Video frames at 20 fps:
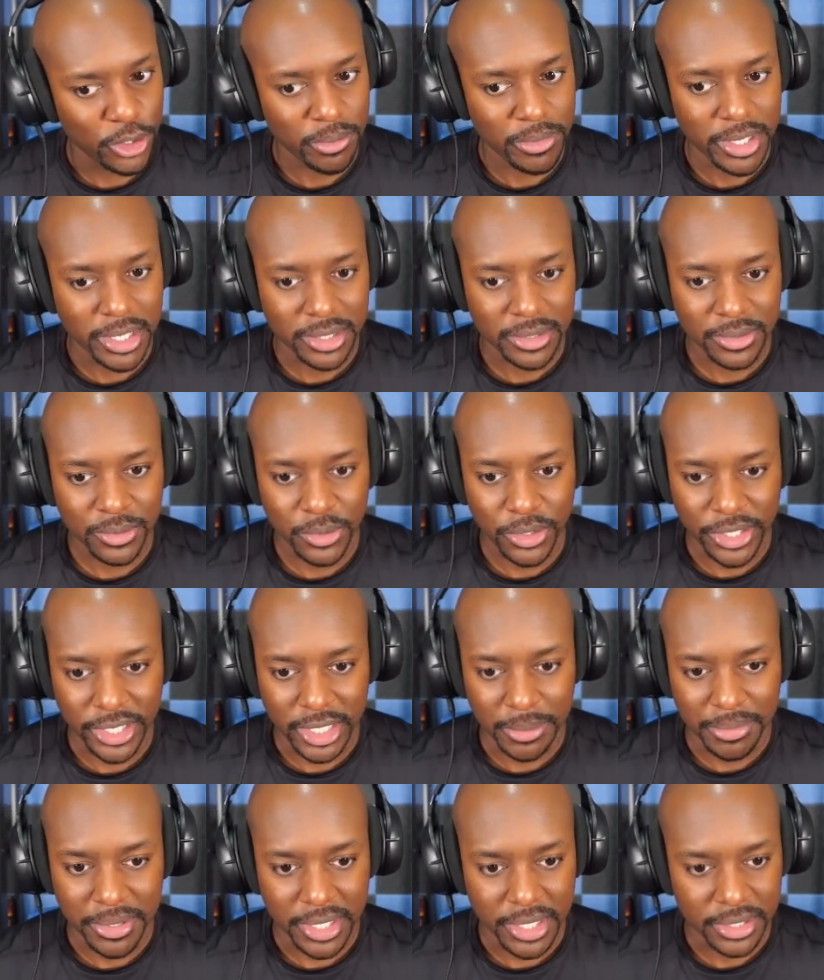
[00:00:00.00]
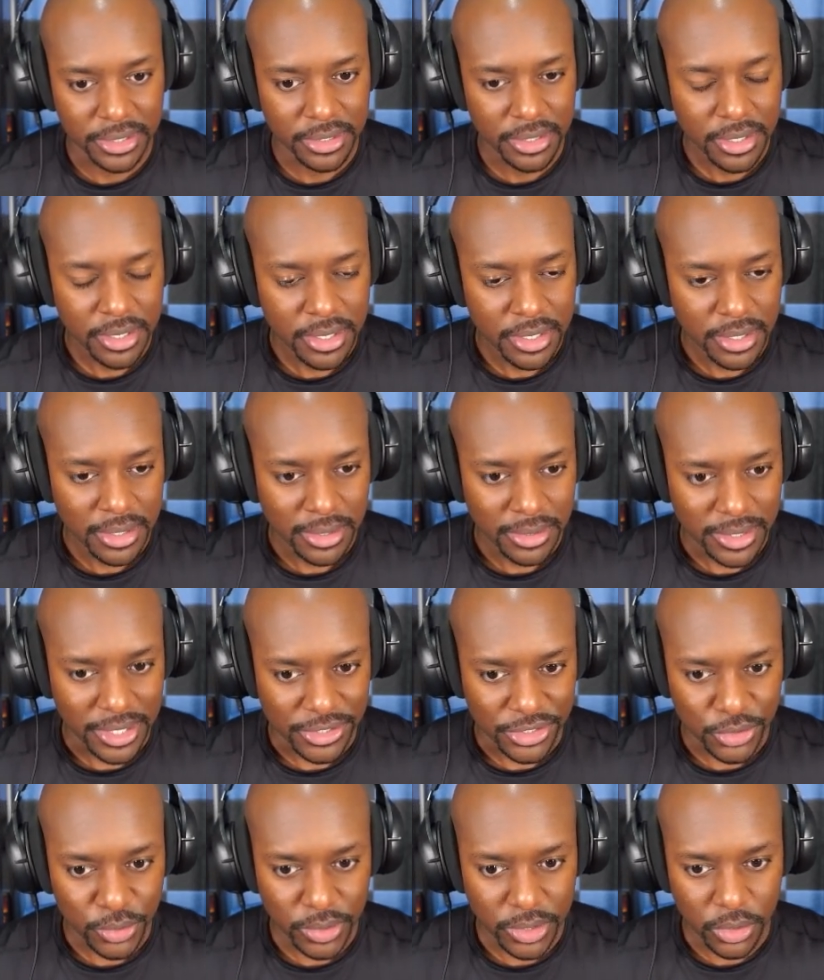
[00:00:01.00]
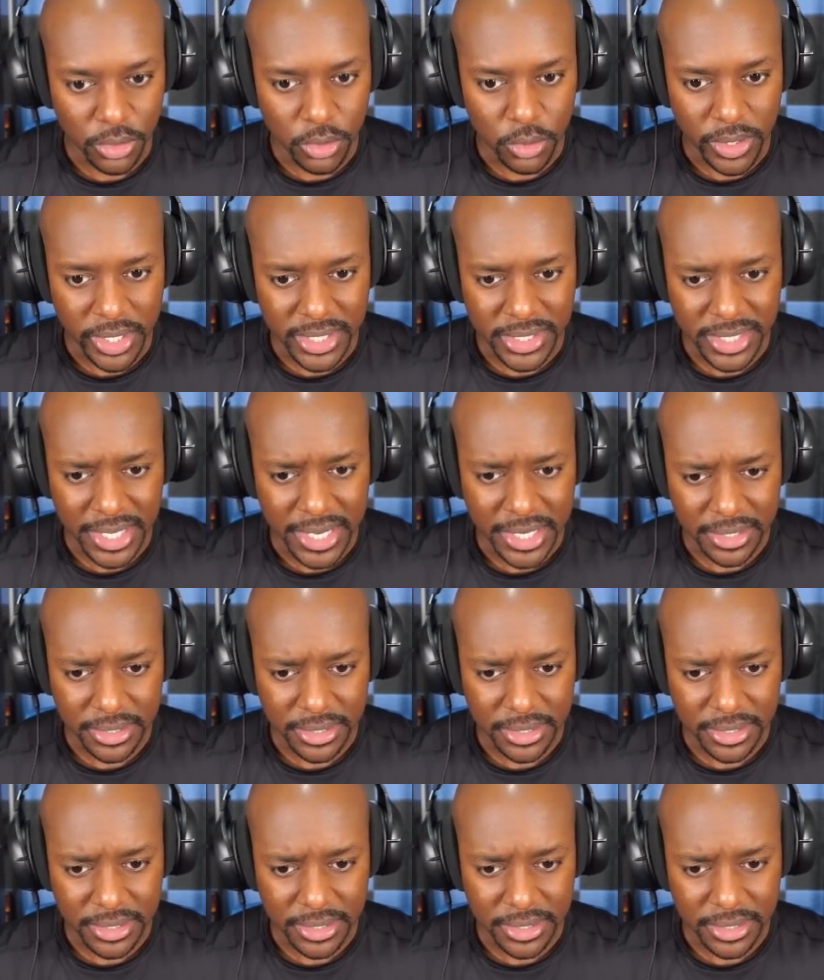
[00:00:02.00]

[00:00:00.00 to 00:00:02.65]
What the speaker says: but we'll get them done. That's 20. Ooh, what is that?